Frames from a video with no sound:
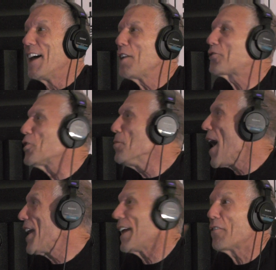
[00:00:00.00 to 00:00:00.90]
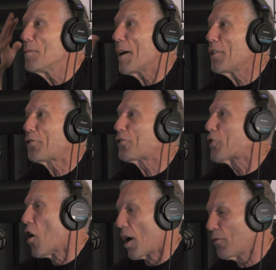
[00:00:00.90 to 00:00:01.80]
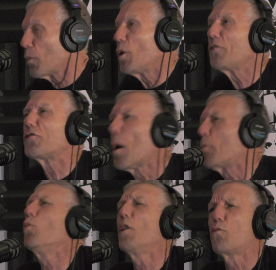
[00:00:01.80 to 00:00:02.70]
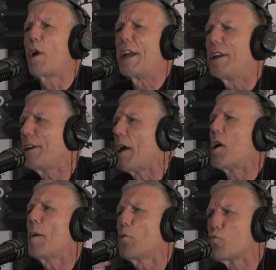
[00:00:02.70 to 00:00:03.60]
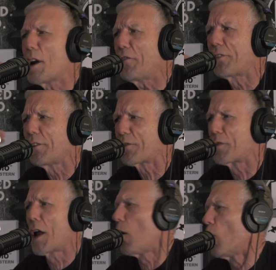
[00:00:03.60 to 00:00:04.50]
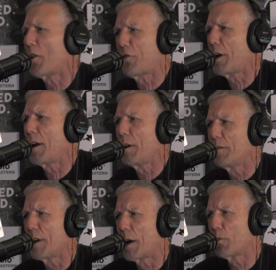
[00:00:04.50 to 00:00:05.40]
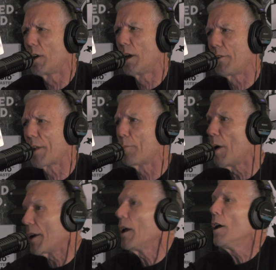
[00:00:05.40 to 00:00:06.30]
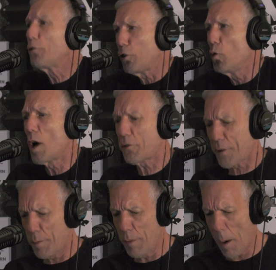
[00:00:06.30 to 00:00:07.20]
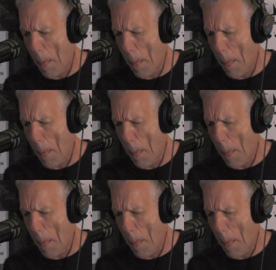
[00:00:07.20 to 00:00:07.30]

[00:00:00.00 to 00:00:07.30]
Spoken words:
There's too many. Everybody's a star. Everyone's #1 rated, and I'm a racist for not watching any of it. I realize that. But do you watch them?